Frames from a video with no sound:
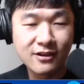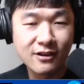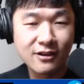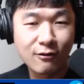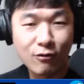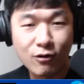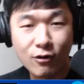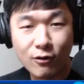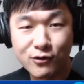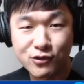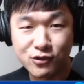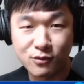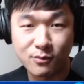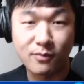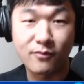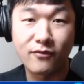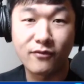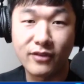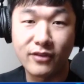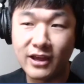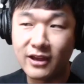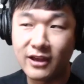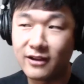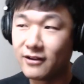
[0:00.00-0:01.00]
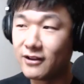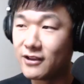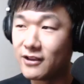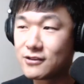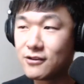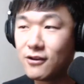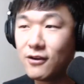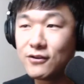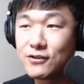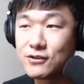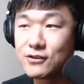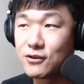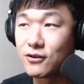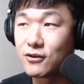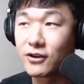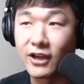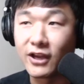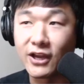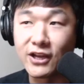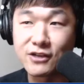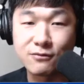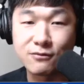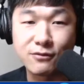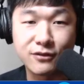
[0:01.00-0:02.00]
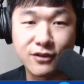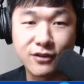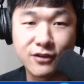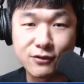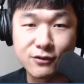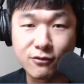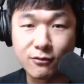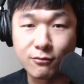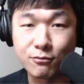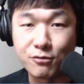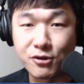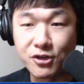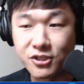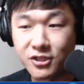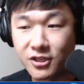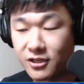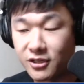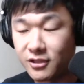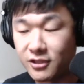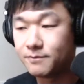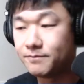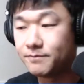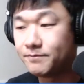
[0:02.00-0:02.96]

We're always open for that. As long as you're engaging with us, we appreciate it.